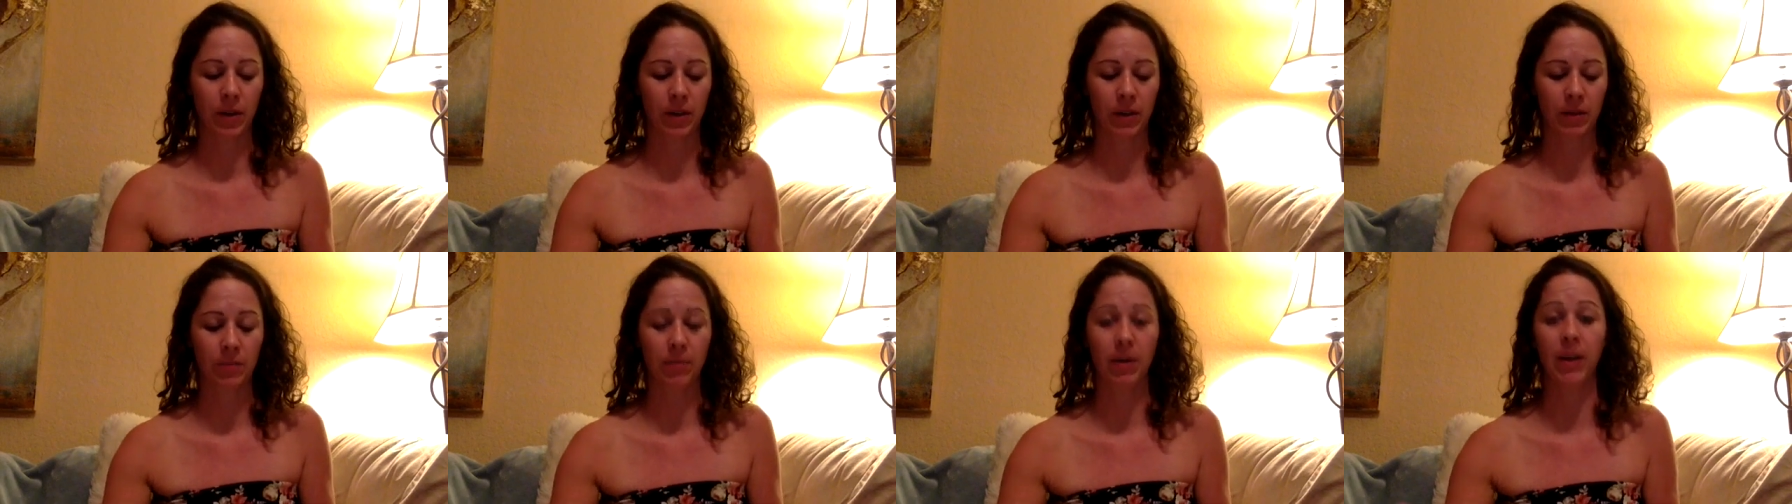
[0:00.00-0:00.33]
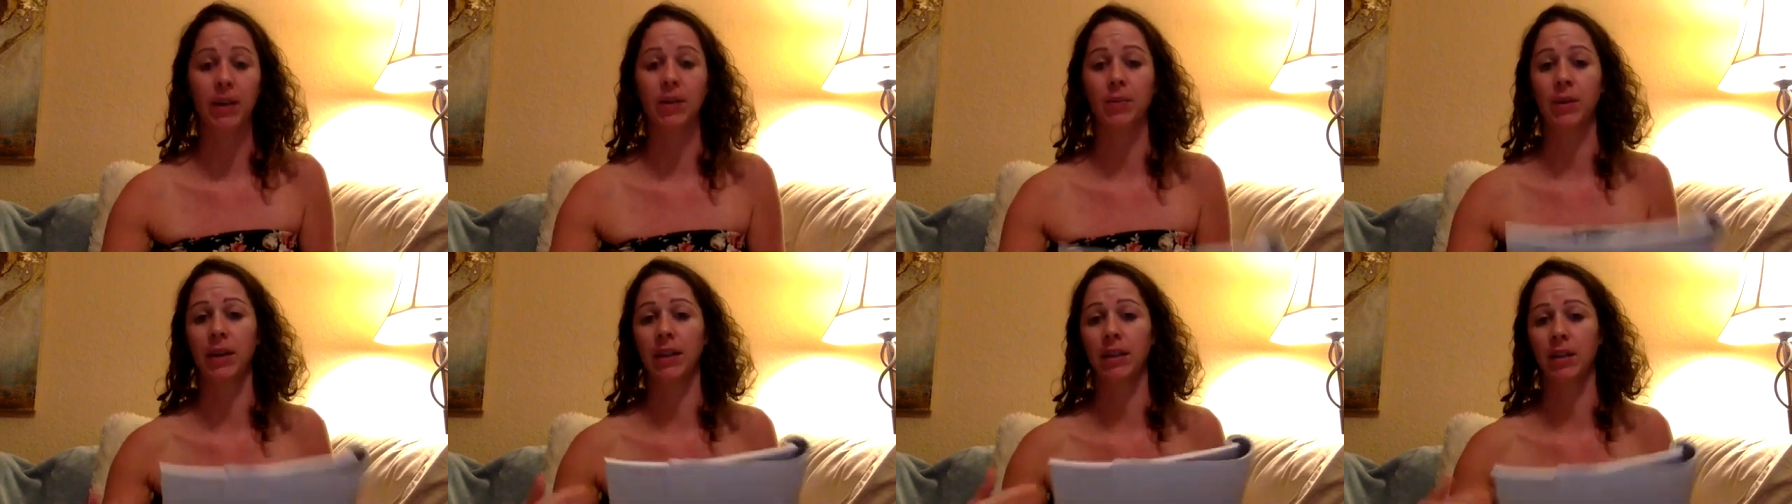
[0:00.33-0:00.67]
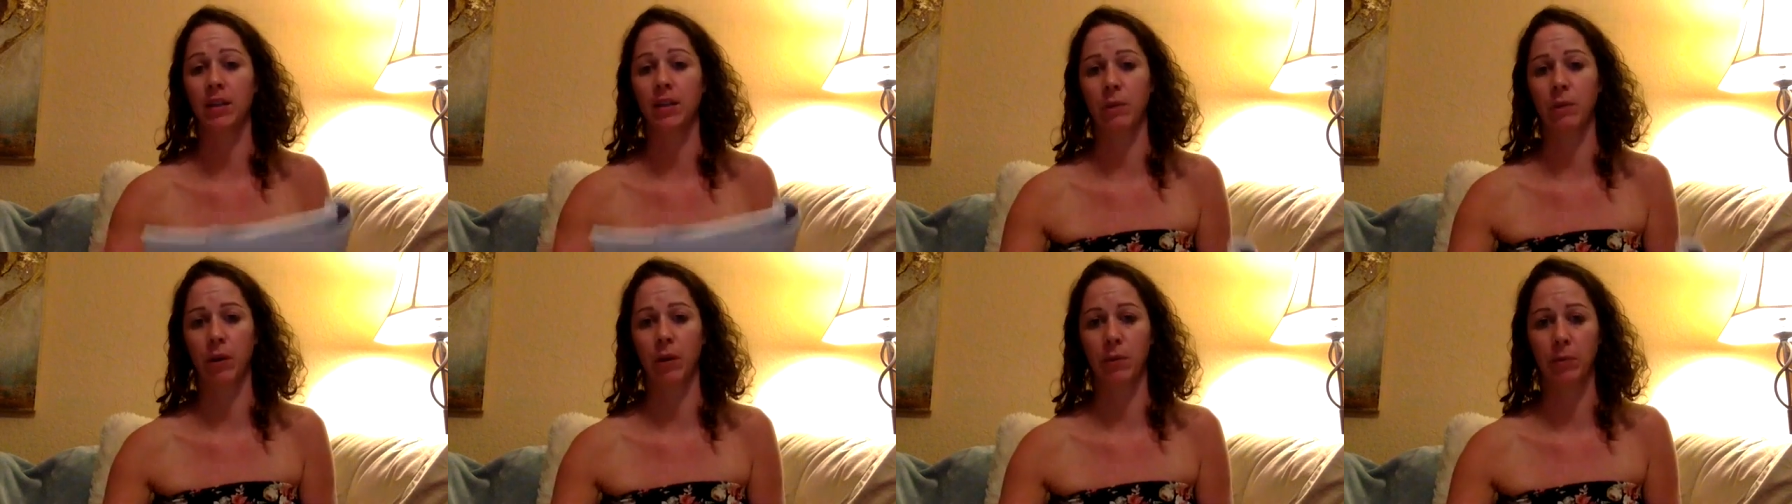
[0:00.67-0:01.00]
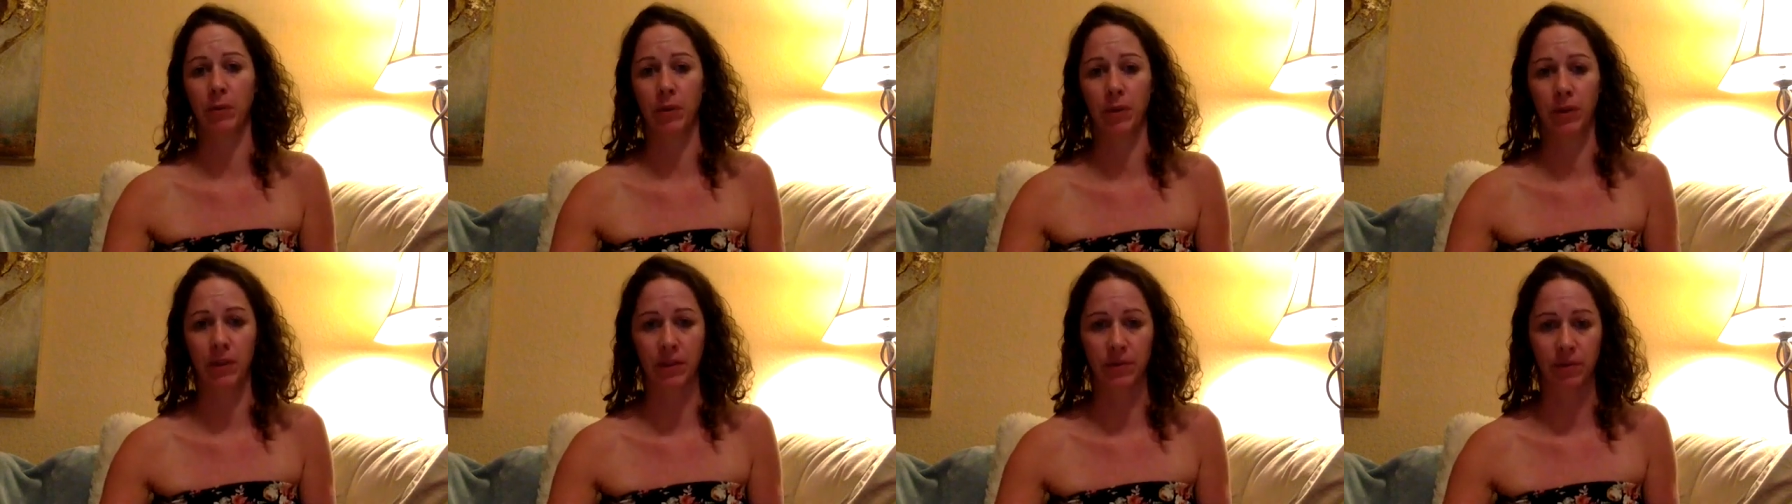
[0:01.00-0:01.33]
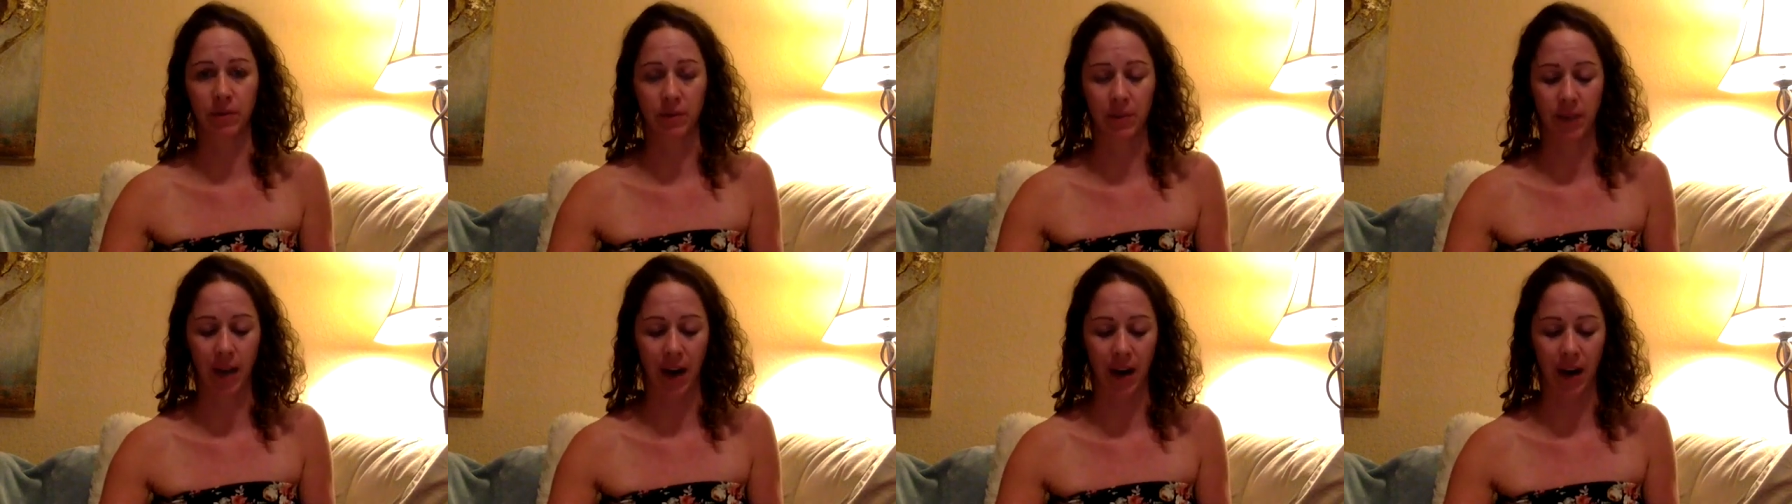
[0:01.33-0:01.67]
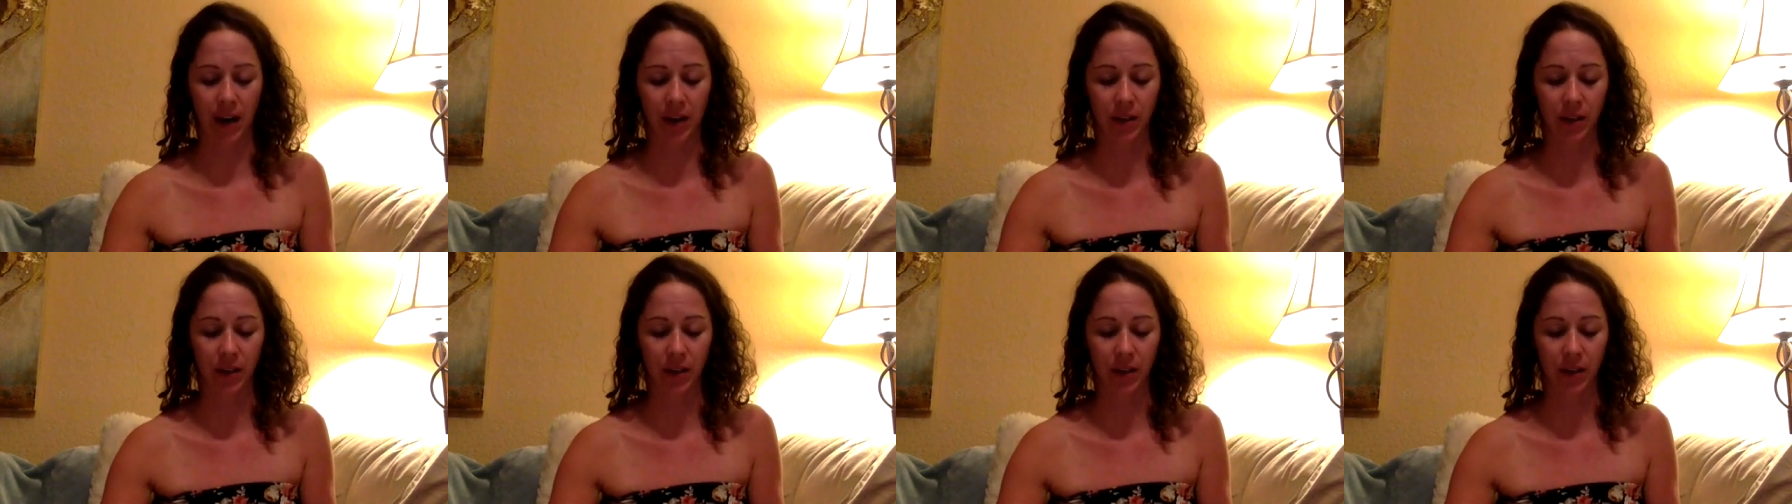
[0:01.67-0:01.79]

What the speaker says: And by the way, this workbook is from Gary